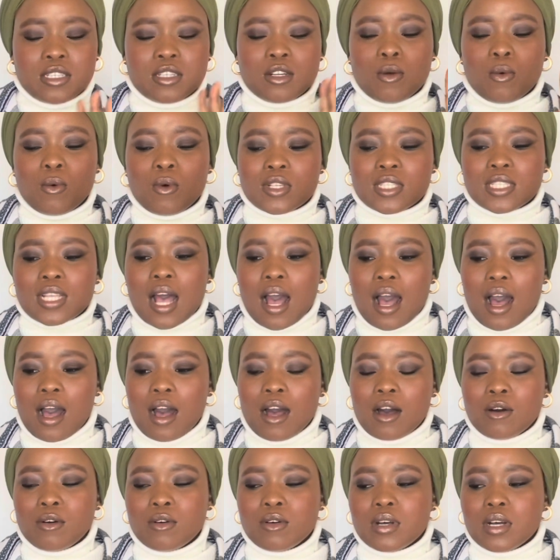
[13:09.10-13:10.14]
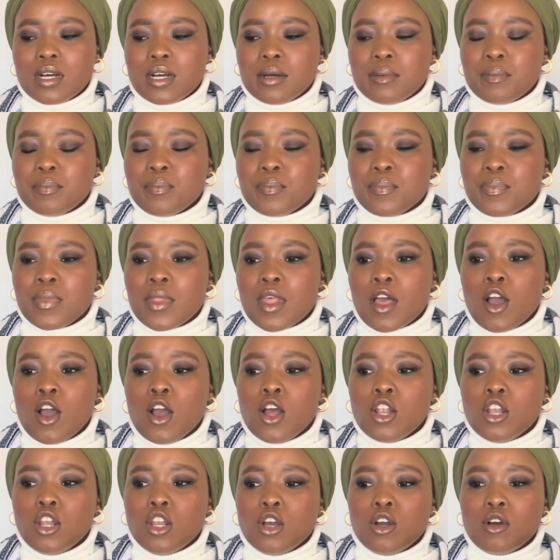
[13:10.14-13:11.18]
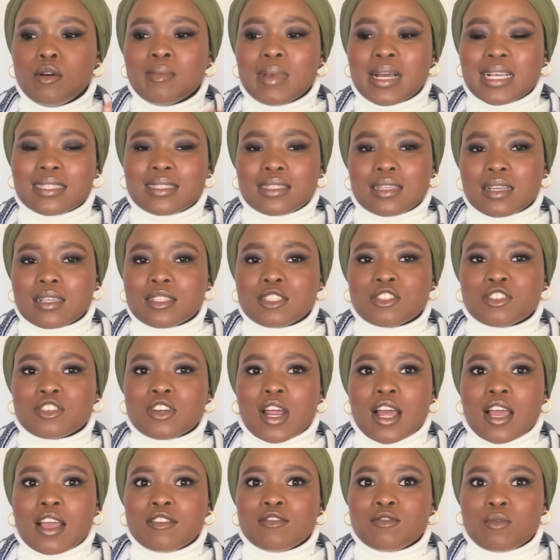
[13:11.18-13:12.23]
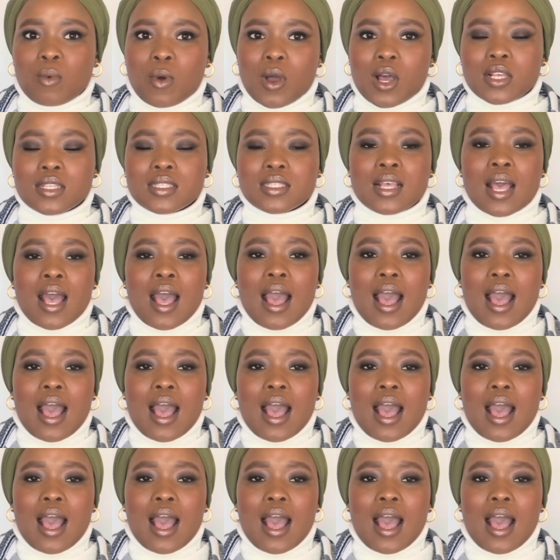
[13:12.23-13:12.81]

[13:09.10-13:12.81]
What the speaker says: was how low my sex drive was.